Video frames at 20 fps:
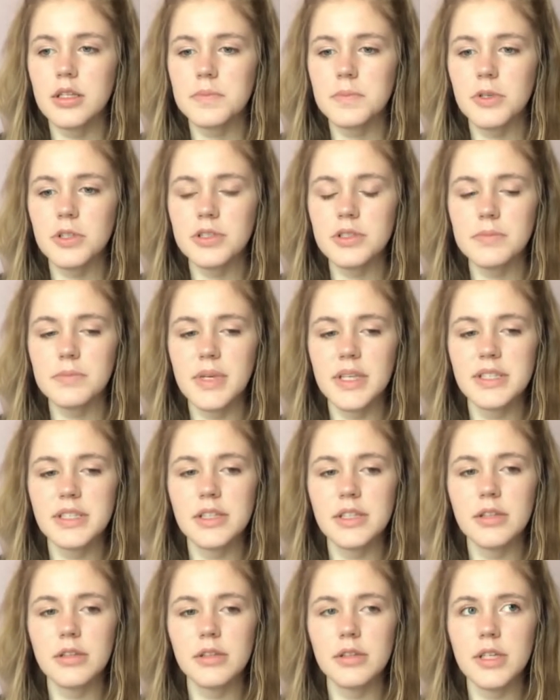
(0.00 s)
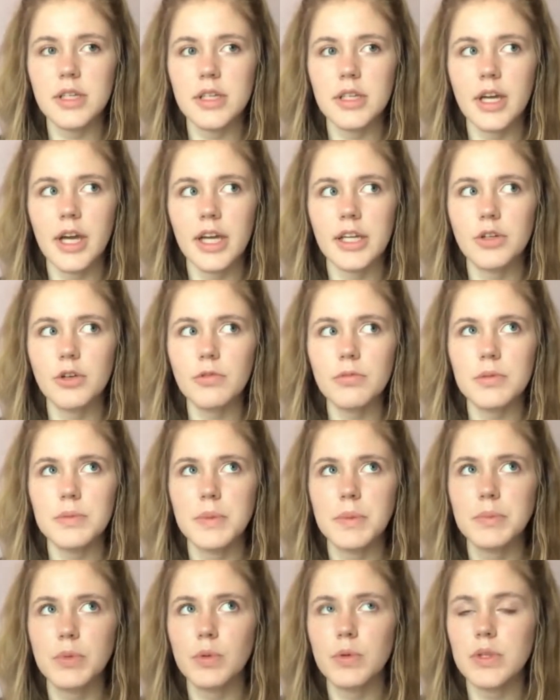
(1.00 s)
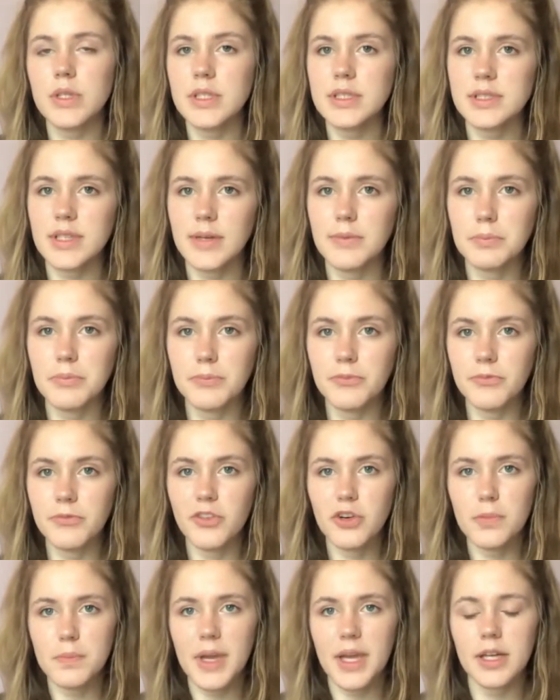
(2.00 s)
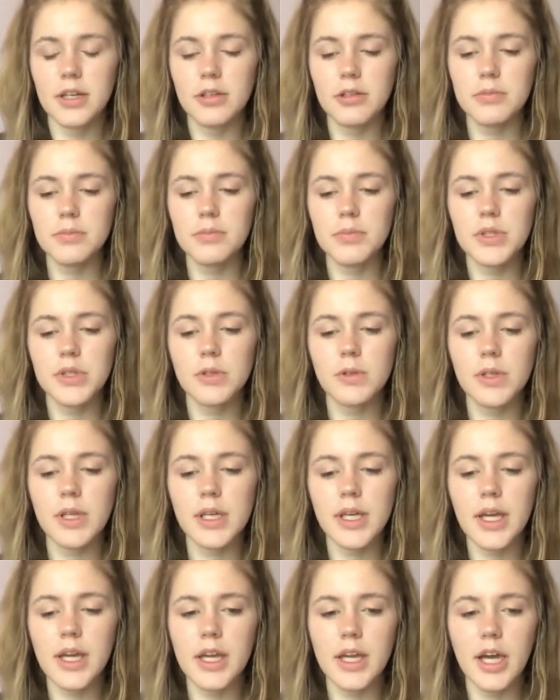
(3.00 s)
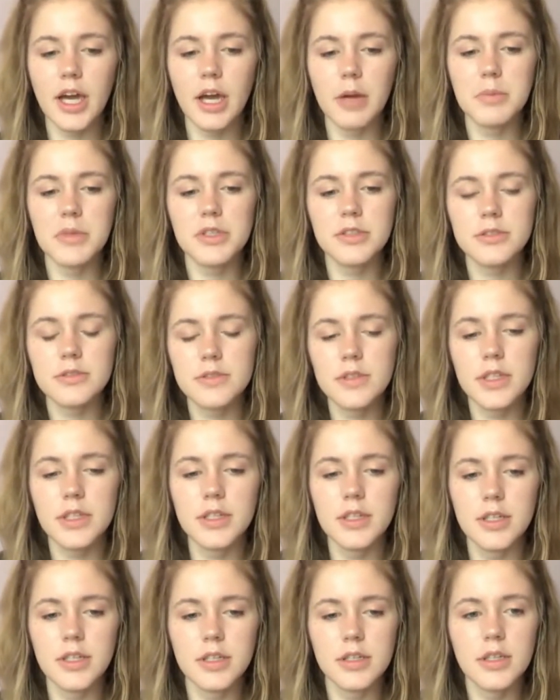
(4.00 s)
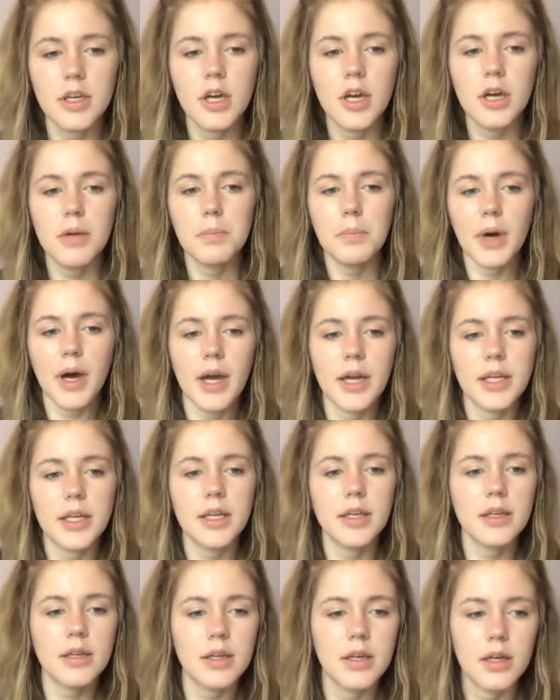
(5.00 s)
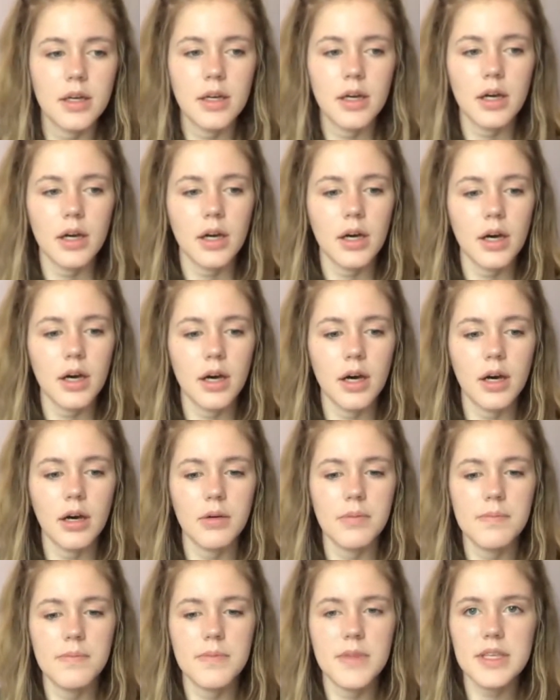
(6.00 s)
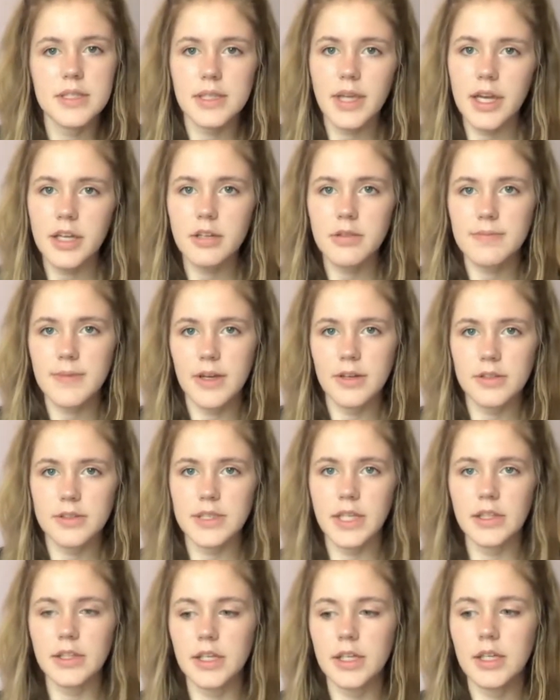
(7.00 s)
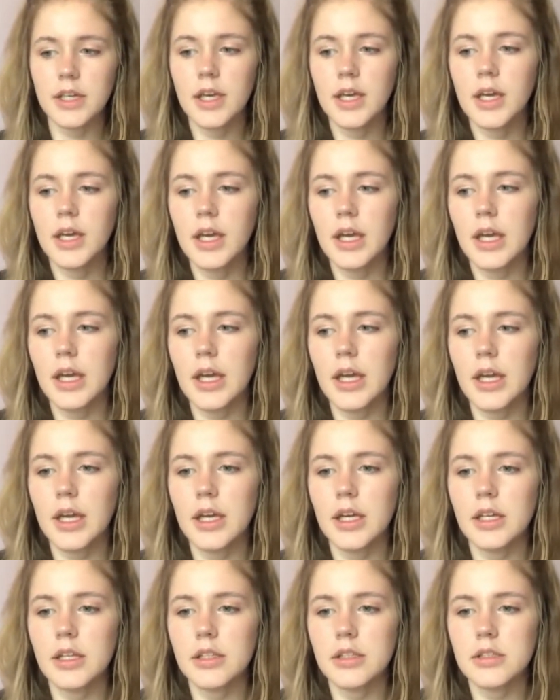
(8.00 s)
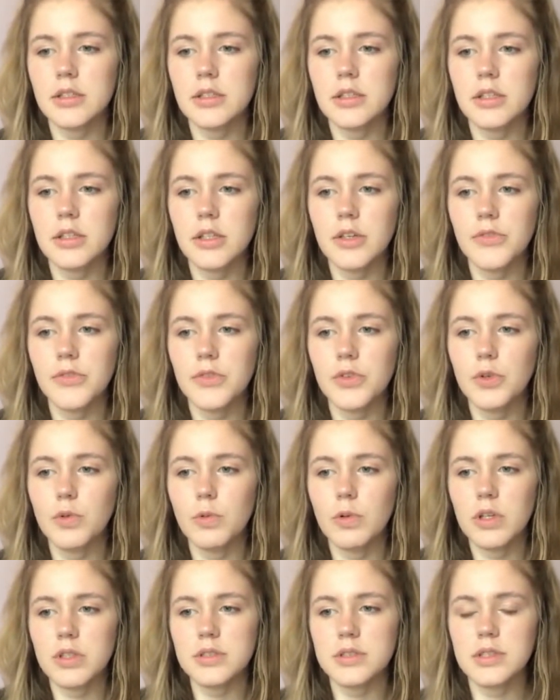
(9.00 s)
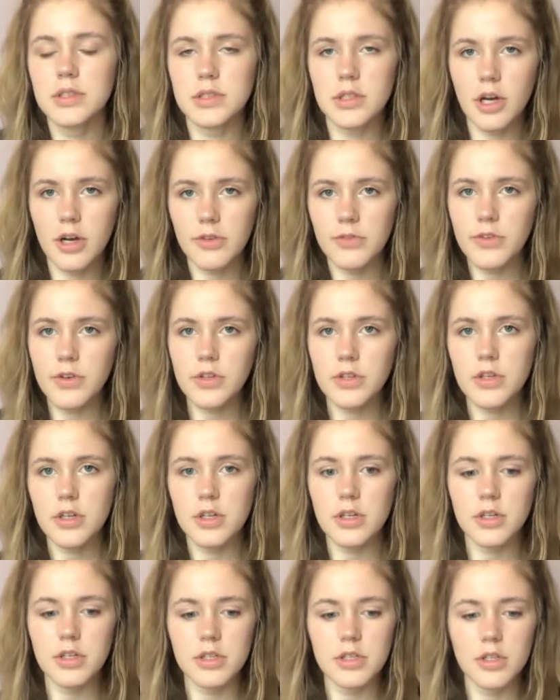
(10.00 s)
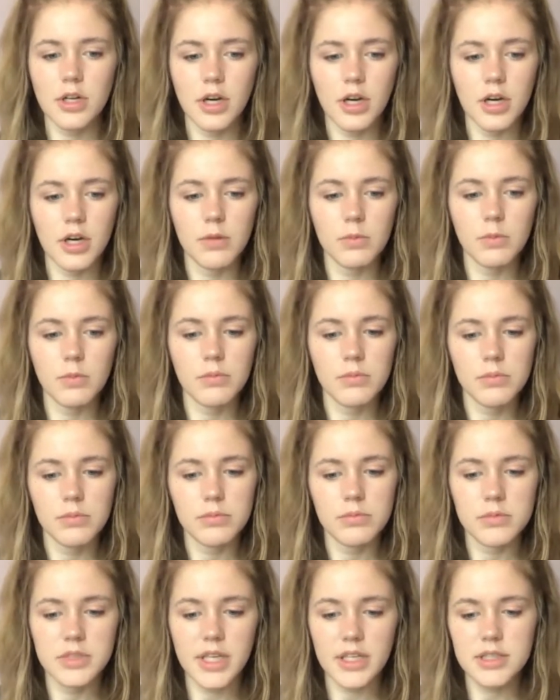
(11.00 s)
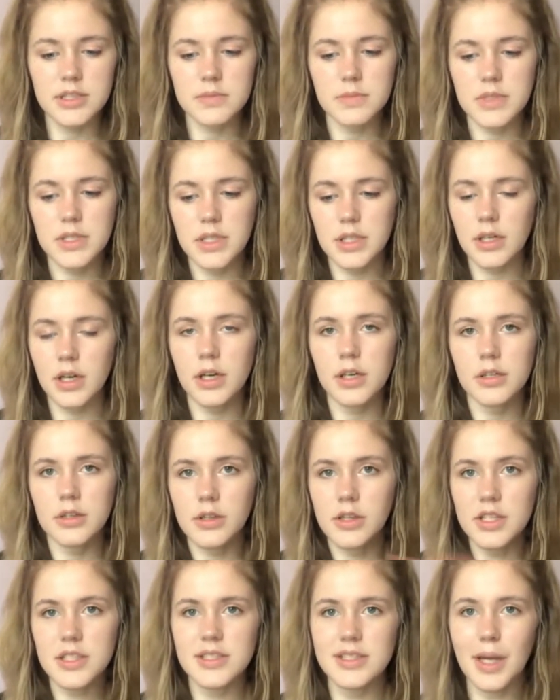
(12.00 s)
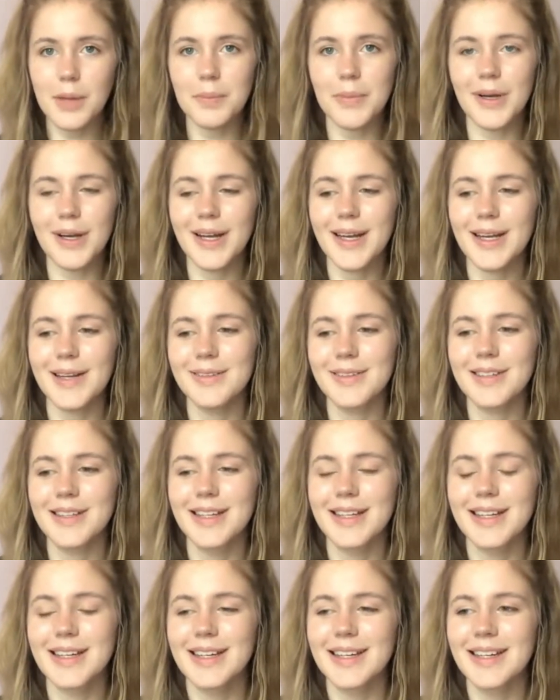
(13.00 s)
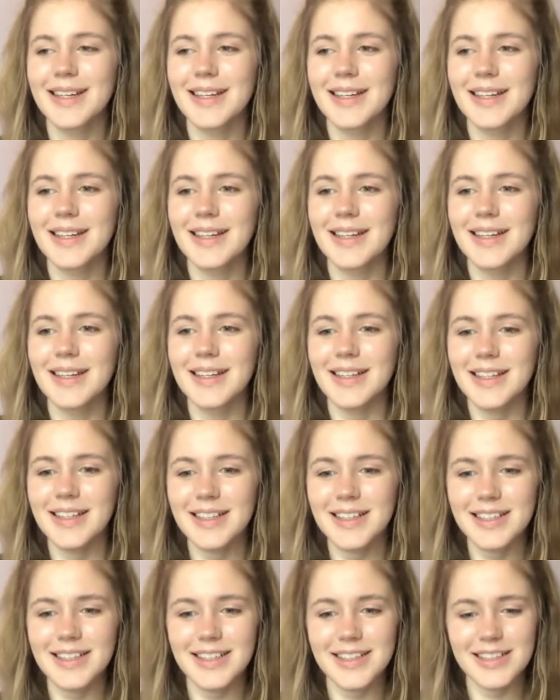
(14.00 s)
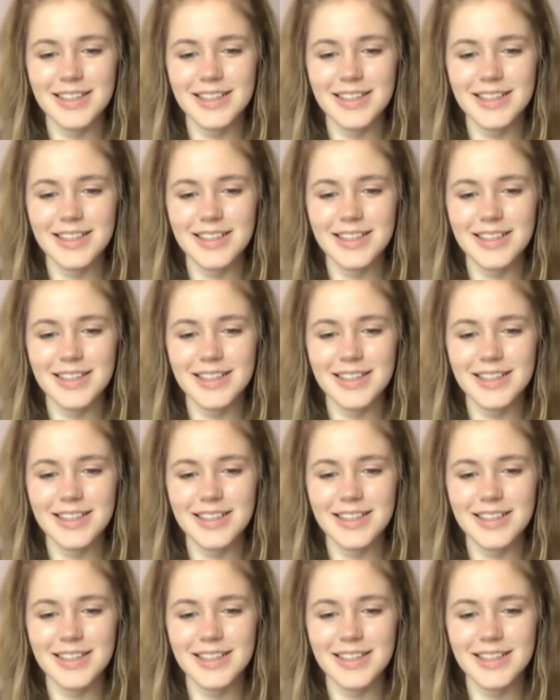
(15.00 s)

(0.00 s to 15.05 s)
this person basically, I don't remember what they said verbatim, but they're like, hey, I'm interested in buying this item that you're selling, and if you want to talk further, text me on this number. And oh